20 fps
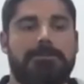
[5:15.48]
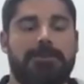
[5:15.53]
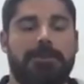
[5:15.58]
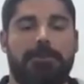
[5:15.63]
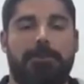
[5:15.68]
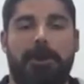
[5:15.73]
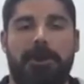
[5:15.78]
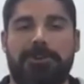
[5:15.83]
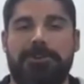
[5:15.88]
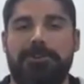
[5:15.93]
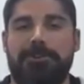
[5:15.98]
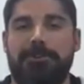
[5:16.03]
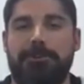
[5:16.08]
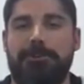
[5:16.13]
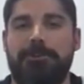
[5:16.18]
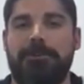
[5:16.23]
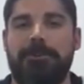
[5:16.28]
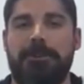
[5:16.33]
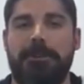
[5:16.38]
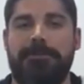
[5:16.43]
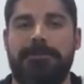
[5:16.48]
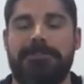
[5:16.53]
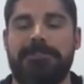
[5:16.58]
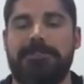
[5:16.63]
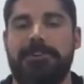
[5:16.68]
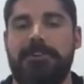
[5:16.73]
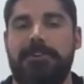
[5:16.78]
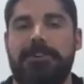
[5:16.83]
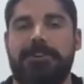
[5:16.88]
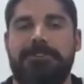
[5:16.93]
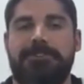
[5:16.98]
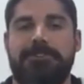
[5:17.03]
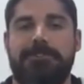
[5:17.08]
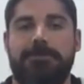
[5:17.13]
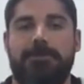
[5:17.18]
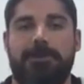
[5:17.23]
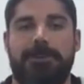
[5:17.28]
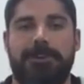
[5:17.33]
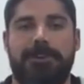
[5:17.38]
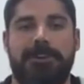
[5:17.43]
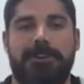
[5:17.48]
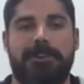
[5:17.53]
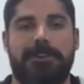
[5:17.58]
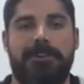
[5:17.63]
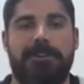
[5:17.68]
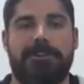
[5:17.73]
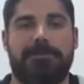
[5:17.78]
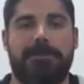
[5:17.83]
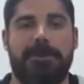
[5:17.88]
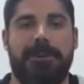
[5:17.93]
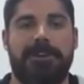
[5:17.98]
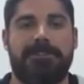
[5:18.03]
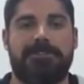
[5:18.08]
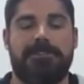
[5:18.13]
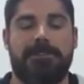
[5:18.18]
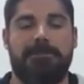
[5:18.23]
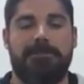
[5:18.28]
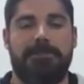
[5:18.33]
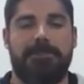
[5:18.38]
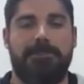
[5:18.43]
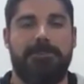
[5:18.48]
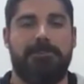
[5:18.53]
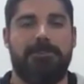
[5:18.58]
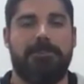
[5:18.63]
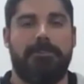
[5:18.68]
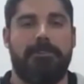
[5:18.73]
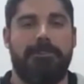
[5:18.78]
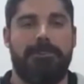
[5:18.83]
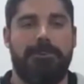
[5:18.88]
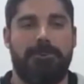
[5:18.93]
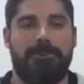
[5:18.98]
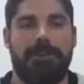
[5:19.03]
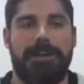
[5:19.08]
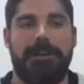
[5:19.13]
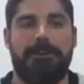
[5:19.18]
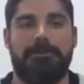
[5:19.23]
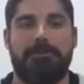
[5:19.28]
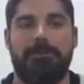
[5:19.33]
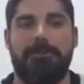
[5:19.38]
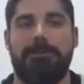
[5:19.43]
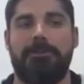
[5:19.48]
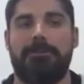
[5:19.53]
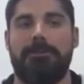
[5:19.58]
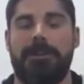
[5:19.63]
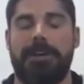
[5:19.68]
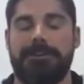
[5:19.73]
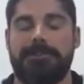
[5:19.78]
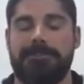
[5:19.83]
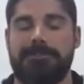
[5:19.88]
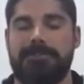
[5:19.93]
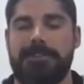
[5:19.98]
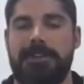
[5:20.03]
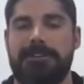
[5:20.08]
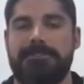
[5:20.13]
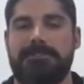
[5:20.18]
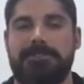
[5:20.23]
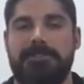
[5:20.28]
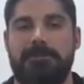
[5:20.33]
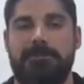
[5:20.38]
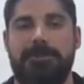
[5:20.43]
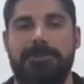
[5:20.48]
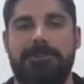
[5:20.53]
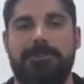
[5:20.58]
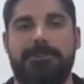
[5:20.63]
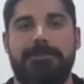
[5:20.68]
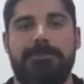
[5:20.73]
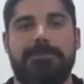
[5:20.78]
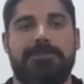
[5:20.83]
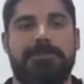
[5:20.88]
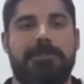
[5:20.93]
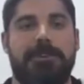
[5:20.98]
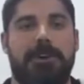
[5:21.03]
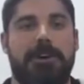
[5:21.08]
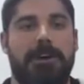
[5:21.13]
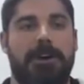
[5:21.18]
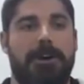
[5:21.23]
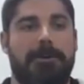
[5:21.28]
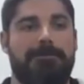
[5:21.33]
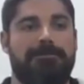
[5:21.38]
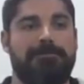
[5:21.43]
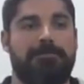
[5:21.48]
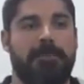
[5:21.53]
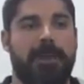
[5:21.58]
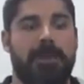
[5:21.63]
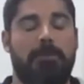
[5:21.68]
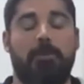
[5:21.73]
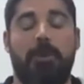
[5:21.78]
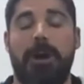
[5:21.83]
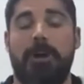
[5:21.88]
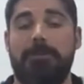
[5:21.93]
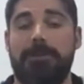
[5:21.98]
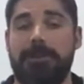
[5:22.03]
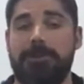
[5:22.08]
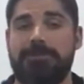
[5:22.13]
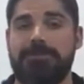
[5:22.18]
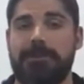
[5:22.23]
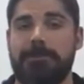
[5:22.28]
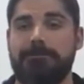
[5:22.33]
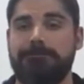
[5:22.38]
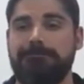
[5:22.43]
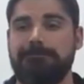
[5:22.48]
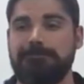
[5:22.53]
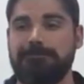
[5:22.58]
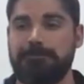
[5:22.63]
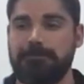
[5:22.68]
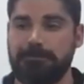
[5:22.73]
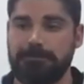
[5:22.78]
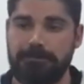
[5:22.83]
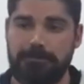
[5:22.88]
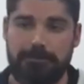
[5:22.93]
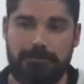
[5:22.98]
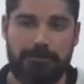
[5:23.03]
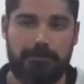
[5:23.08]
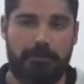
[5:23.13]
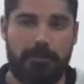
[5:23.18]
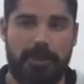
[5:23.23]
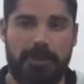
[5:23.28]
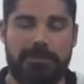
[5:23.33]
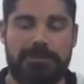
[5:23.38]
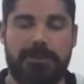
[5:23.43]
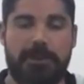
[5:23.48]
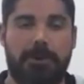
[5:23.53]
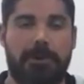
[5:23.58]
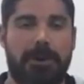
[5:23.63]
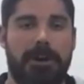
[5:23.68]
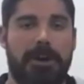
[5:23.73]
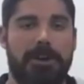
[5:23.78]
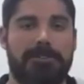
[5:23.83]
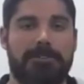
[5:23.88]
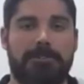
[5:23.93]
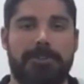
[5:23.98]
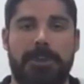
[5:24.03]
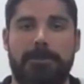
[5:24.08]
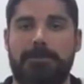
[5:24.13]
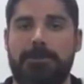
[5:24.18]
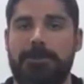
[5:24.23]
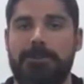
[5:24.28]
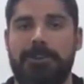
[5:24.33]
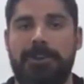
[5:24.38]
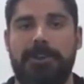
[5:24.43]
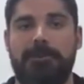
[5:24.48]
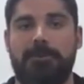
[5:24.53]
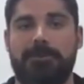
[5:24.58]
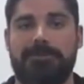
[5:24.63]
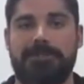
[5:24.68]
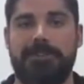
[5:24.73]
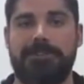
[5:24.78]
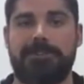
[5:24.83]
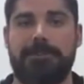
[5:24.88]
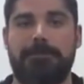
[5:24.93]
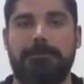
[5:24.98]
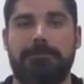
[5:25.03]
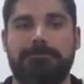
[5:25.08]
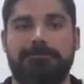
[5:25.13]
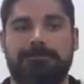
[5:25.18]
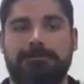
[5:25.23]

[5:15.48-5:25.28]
So in part 2 of this series, we're going to explain some of the unilateral exercises that we use and why we use them. So keep tuning in. We'll see you soon.